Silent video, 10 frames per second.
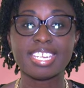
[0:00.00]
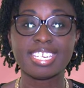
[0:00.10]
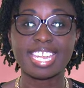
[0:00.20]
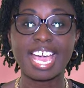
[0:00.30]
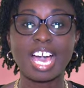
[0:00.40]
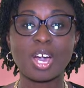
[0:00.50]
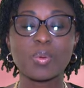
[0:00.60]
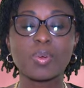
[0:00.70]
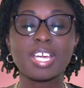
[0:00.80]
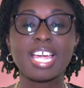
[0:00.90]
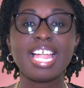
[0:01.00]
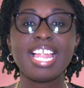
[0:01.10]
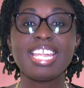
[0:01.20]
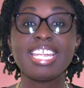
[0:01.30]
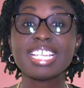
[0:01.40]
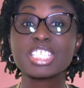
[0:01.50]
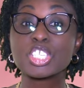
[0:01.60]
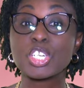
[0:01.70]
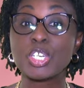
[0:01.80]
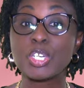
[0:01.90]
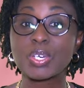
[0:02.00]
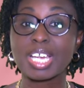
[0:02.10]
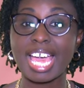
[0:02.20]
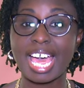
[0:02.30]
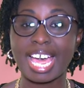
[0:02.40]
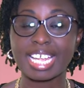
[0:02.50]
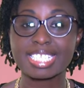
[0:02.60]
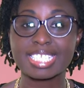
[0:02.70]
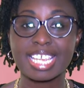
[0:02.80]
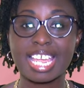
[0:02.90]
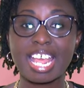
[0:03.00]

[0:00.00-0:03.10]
Now, let's look at